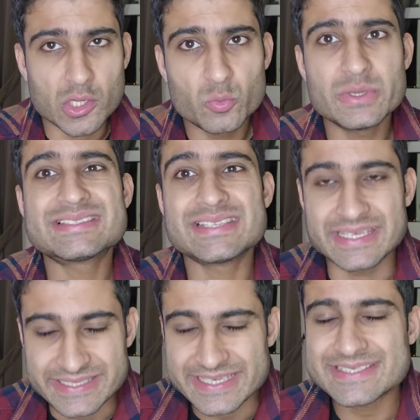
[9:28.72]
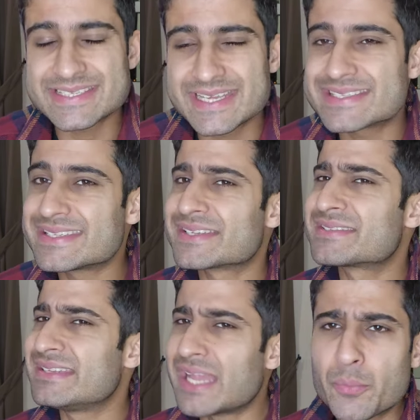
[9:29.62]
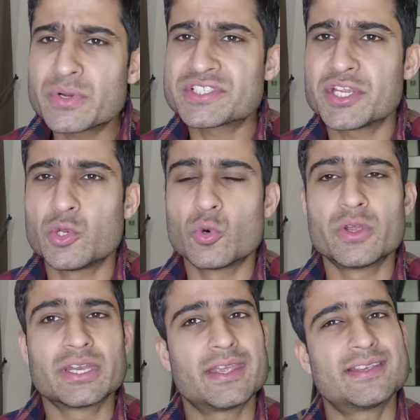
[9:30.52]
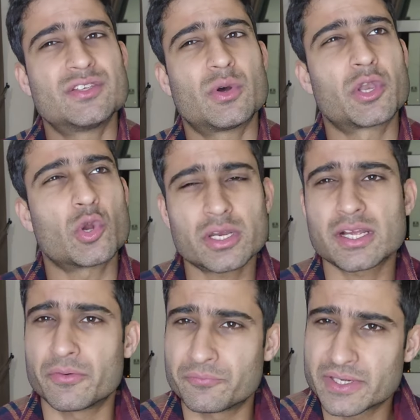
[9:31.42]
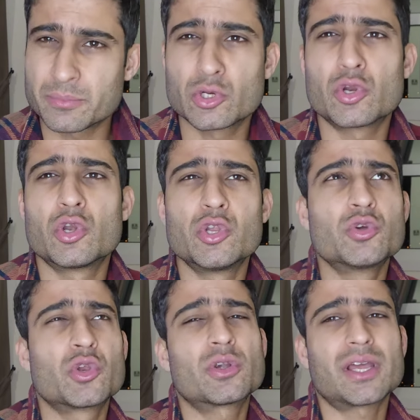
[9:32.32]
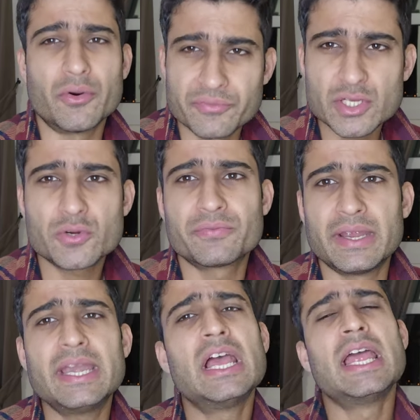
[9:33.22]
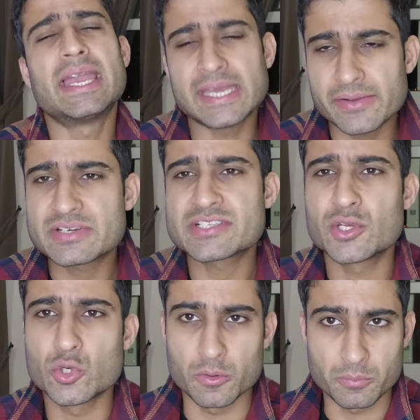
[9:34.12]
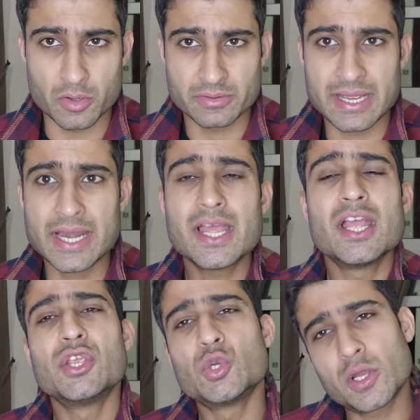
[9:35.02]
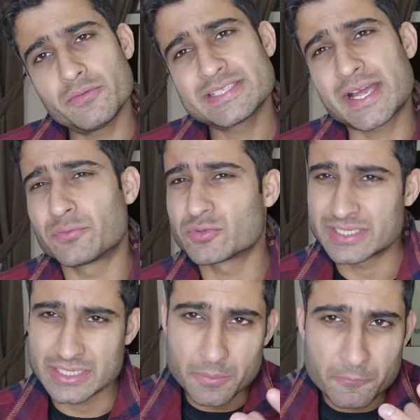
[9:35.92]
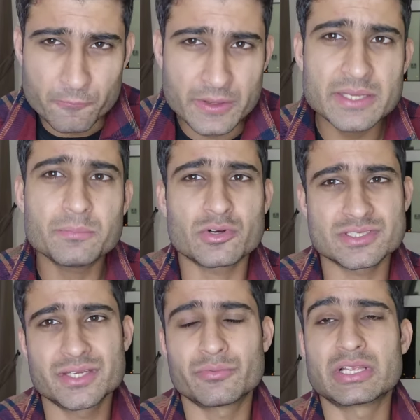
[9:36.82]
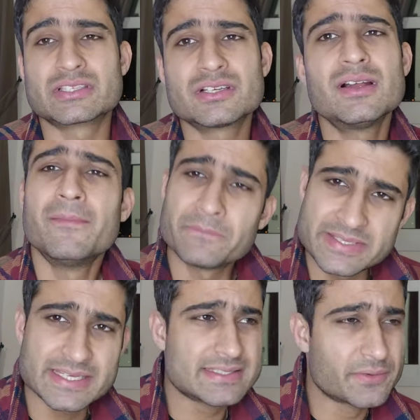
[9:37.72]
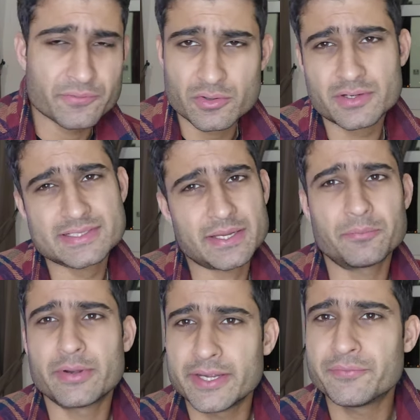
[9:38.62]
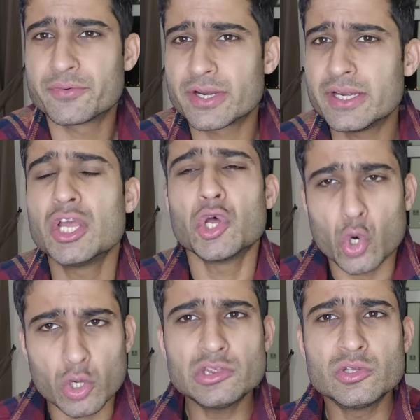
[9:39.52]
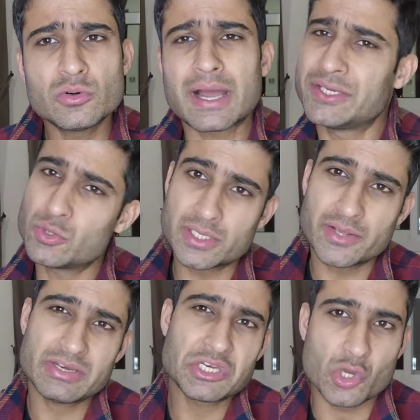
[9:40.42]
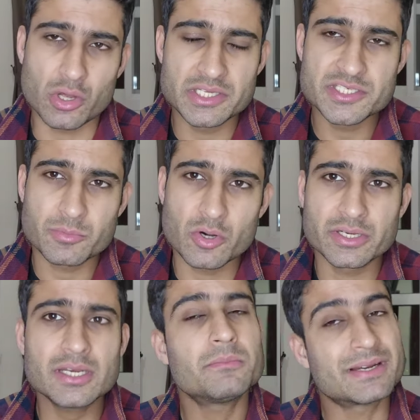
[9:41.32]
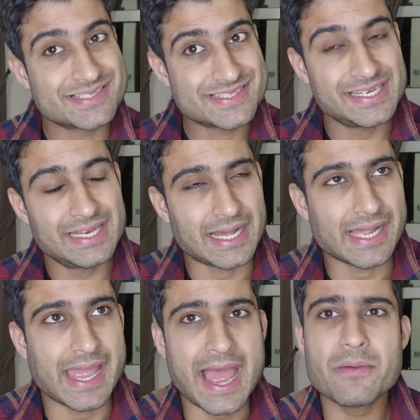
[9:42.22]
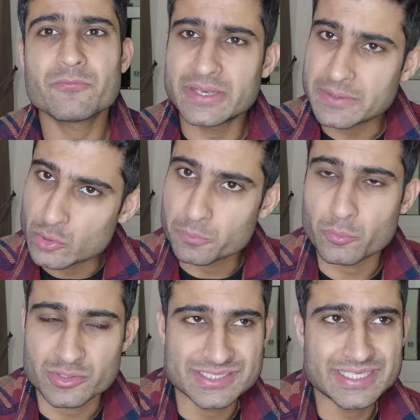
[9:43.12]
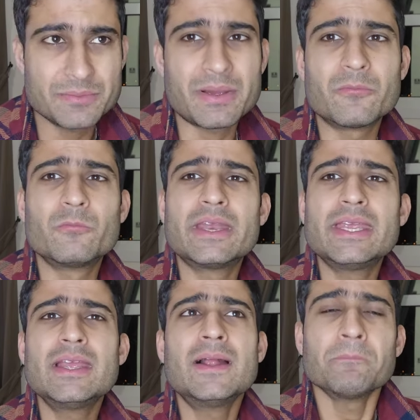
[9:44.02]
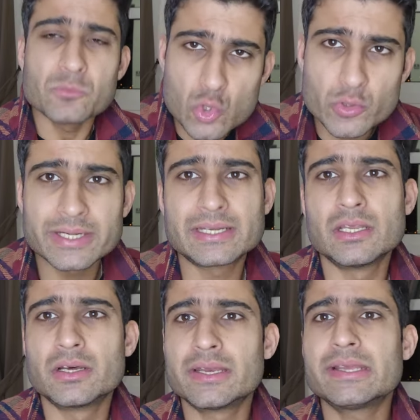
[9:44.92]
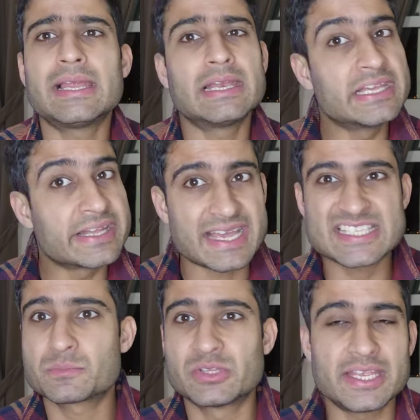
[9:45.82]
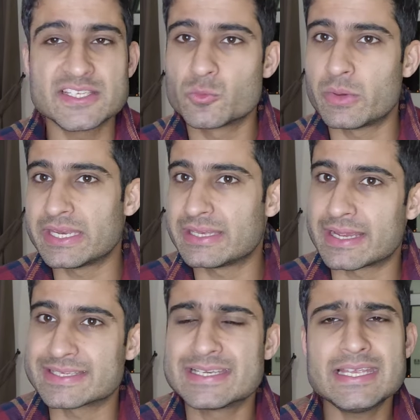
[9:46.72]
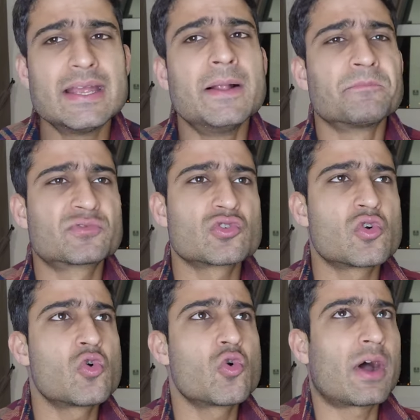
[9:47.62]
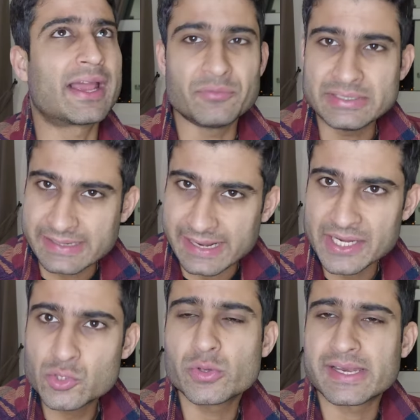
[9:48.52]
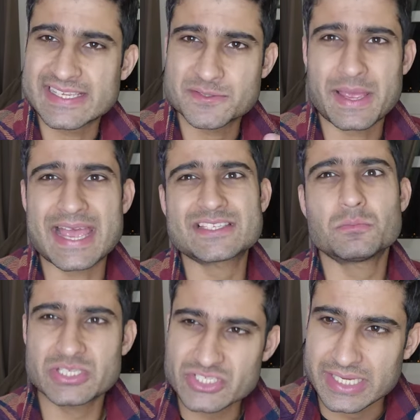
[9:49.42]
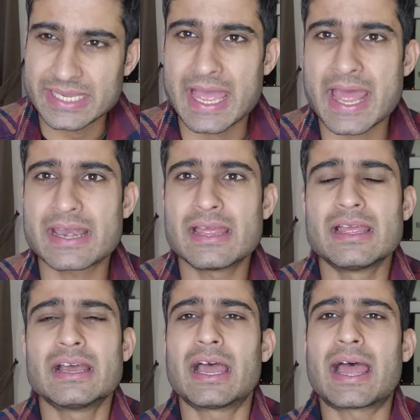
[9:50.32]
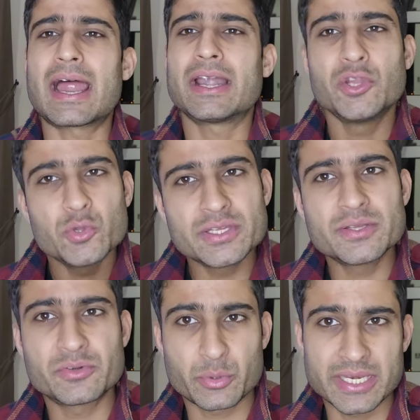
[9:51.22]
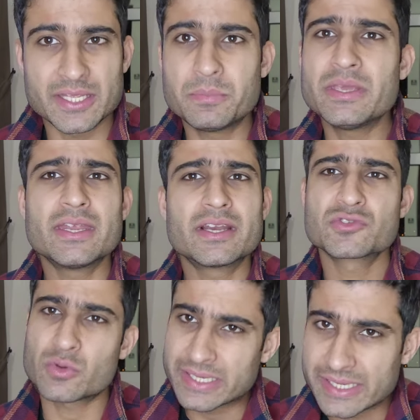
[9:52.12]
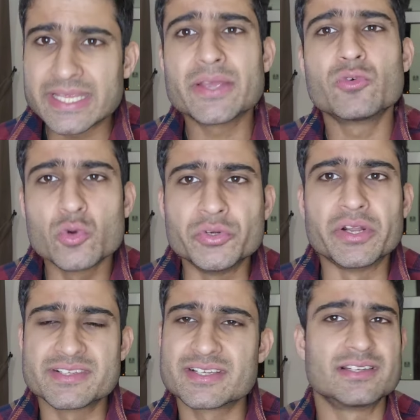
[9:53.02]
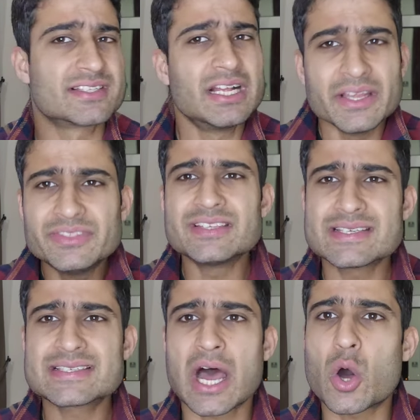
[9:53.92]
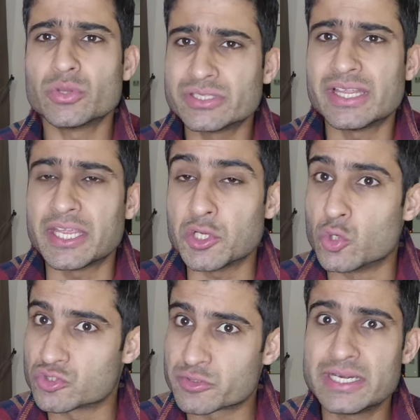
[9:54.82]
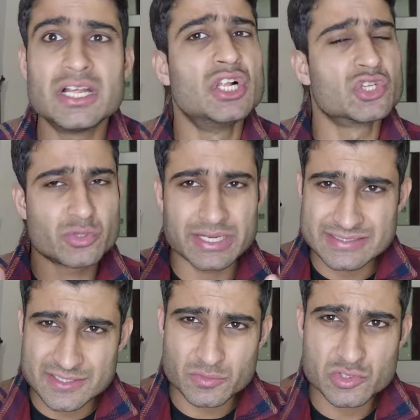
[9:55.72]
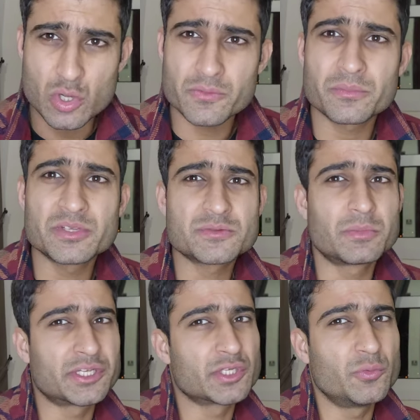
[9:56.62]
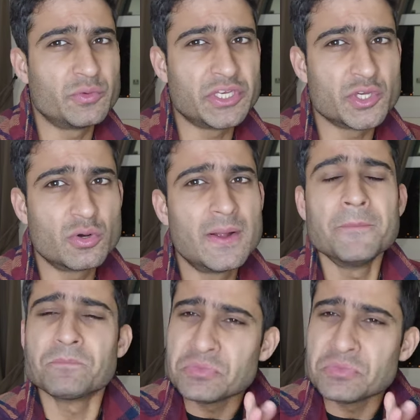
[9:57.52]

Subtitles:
Always say yes, yes, yes. Never say no in case you are not comfortable or you're not aware of it. Never say no about that. You always have to say a very positive answer. Yes, of course, I'm ready for it. Although I don't have any knowledge about it, but still I am very positive. I'm very good at learning. I'll grasp things very nicely. So I will try to grasp as much I can and during the training period so I can give good results. This is how the thing goes, right? So guys, this was all from this particular video.